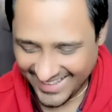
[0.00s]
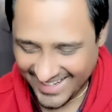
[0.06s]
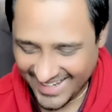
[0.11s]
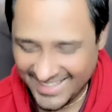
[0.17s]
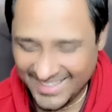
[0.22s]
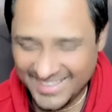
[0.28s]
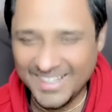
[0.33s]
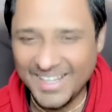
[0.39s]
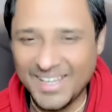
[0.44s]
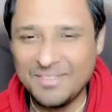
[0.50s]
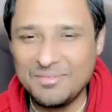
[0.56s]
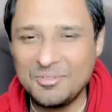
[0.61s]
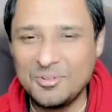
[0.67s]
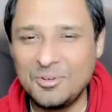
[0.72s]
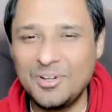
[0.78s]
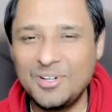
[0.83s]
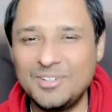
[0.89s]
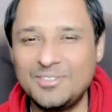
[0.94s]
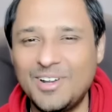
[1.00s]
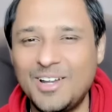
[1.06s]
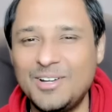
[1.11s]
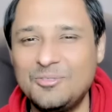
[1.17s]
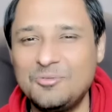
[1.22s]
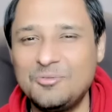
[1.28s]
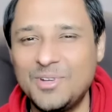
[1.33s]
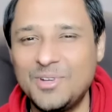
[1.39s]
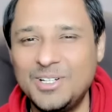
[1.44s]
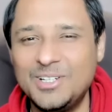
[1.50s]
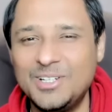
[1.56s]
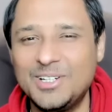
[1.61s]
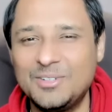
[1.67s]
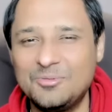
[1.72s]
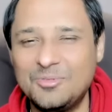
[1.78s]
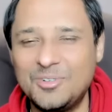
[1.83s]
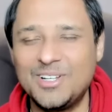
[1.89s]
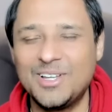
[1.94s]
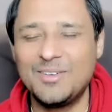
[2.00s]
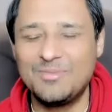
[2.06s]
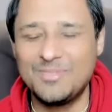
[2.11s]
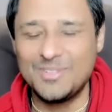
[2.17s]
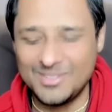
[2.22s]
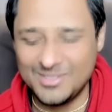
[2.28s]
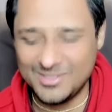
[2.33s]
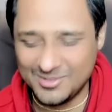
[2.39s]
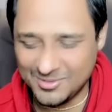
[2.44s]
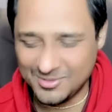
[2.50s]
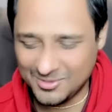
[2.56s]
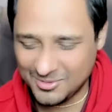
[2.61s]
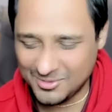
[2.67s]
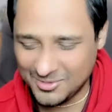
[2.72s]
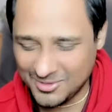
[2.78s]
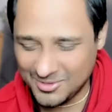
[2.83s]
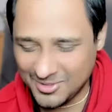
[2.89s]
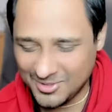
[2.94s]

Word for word: anytime go and try to meditate, what happens? You know, close